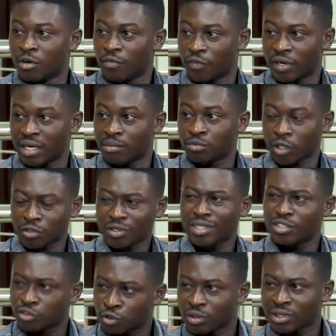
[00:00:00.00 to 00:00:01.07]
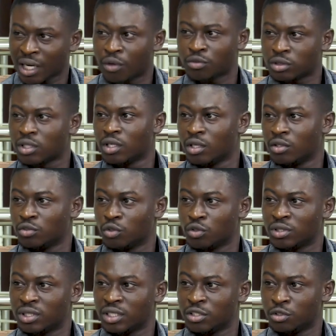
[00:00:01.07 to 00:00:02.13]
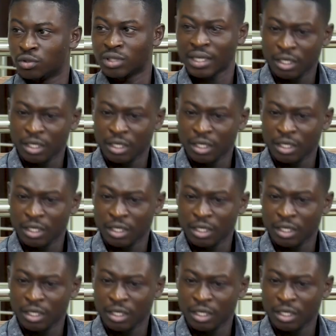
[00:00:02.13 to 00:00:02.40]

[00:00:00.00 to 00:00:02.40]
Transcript: for them to actually sort to out those issues.